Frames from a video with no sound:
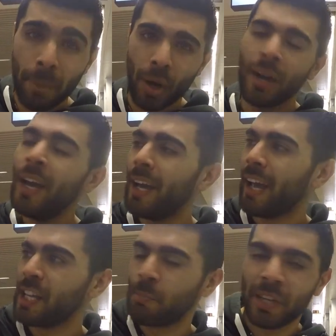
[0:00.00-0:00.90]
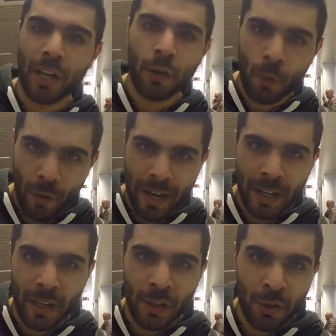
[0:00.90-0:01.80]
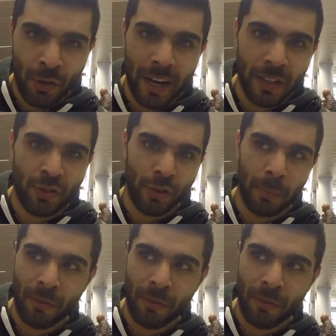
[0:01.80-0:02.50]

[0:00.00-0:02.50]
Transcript: But it has been a great trip.